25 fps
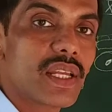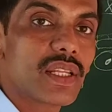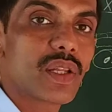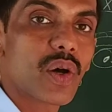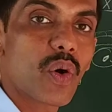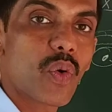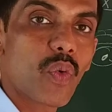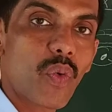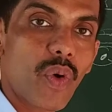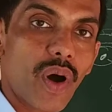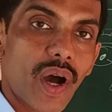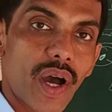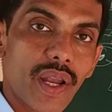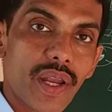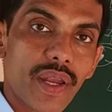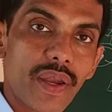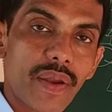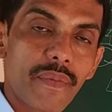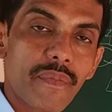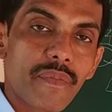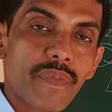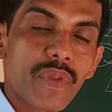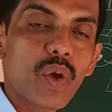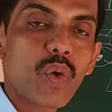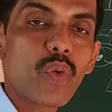is the
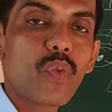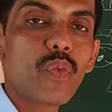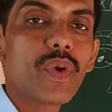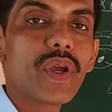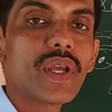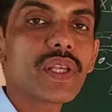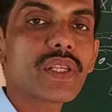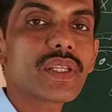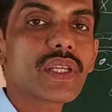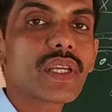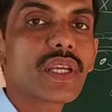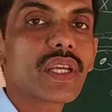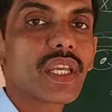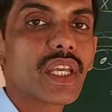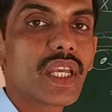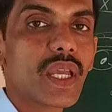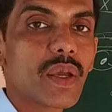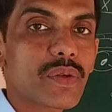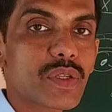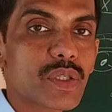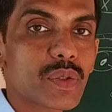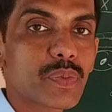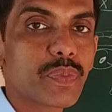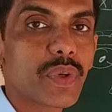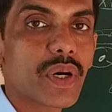one which
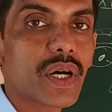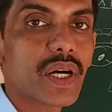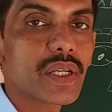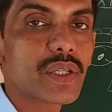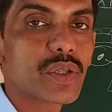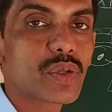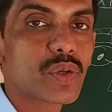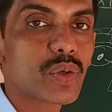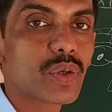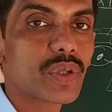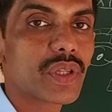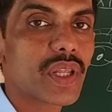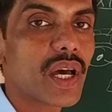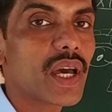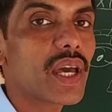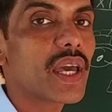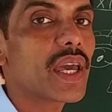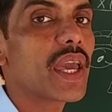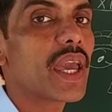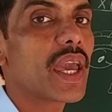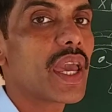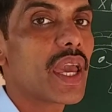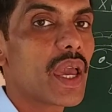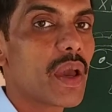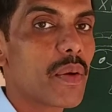gives birth to the
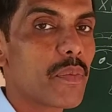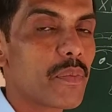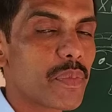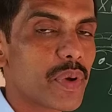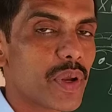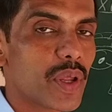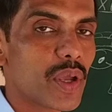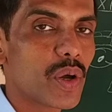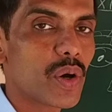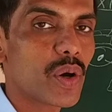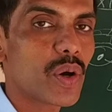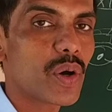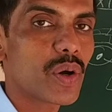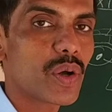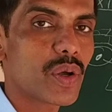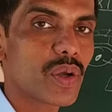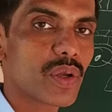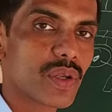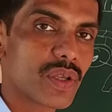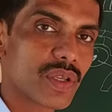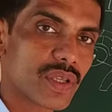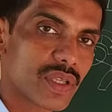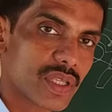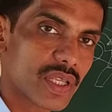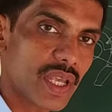embryo
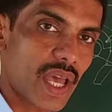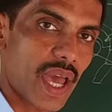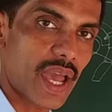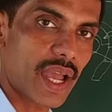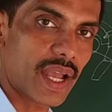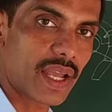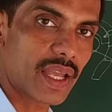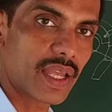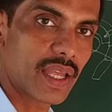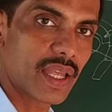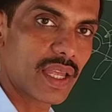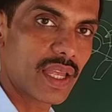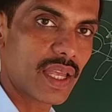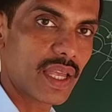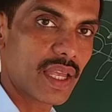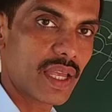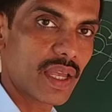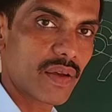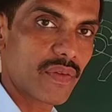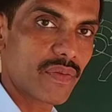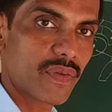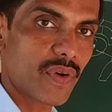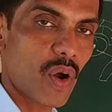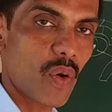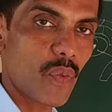sac,
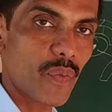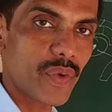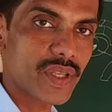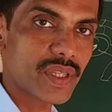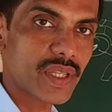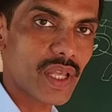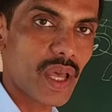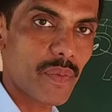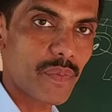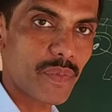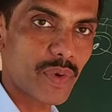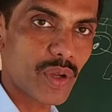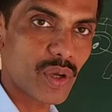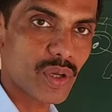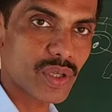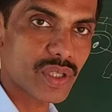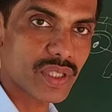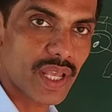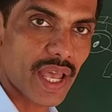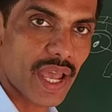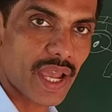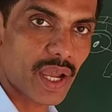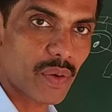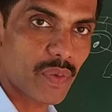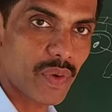from which the embryo
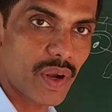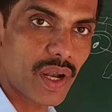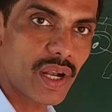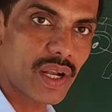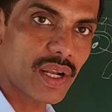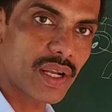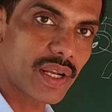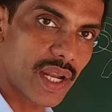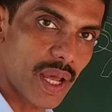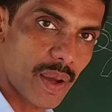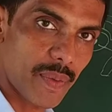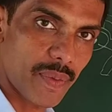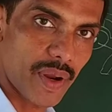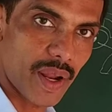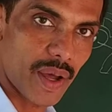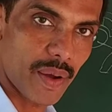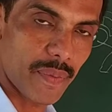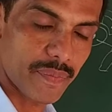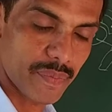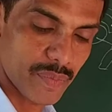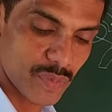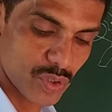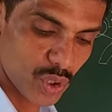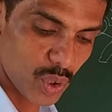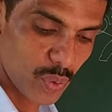sac will develop.
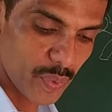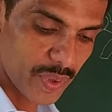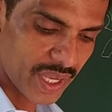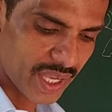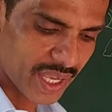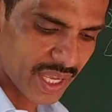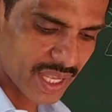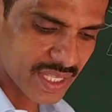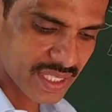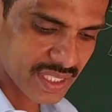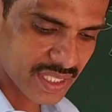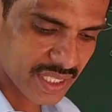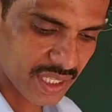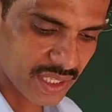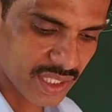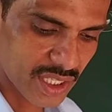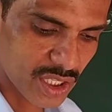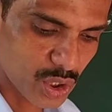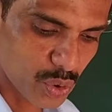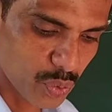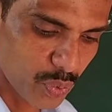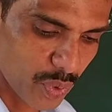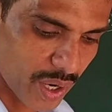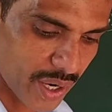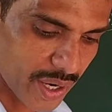So we can say
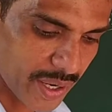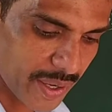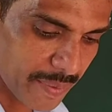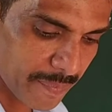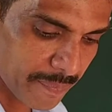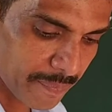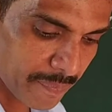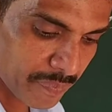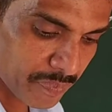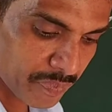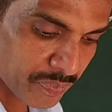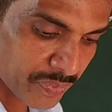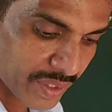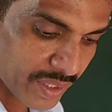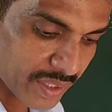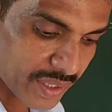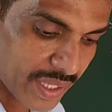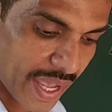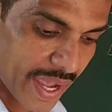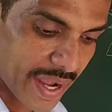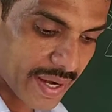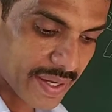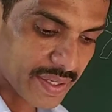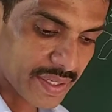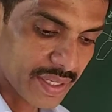this word
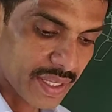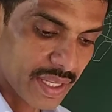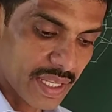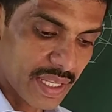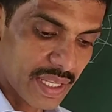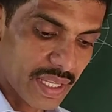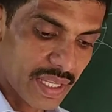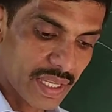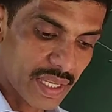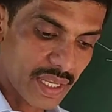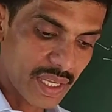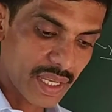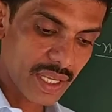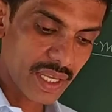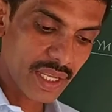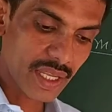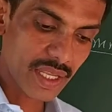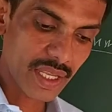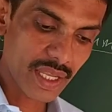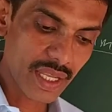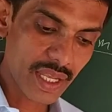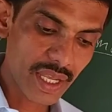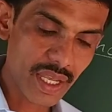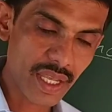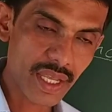that
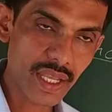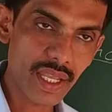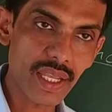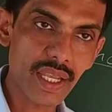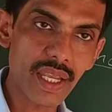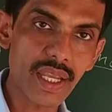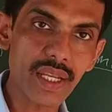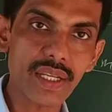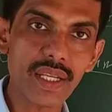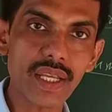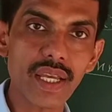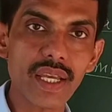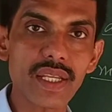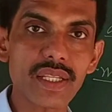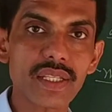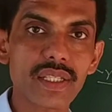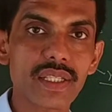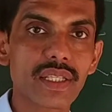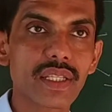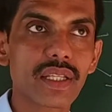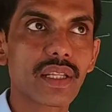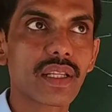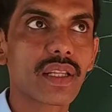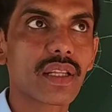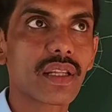it
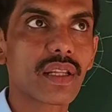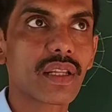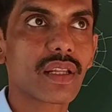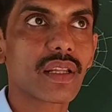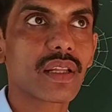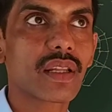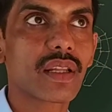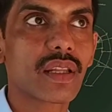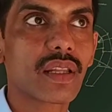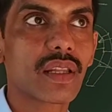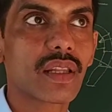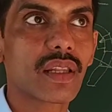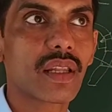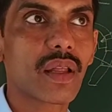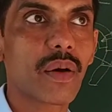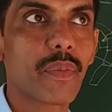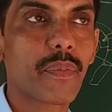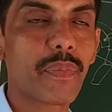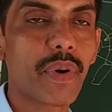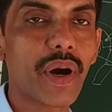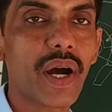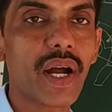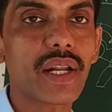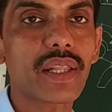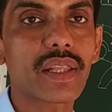is the
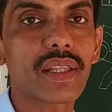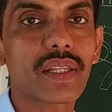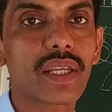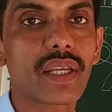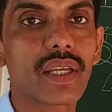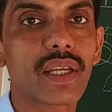birth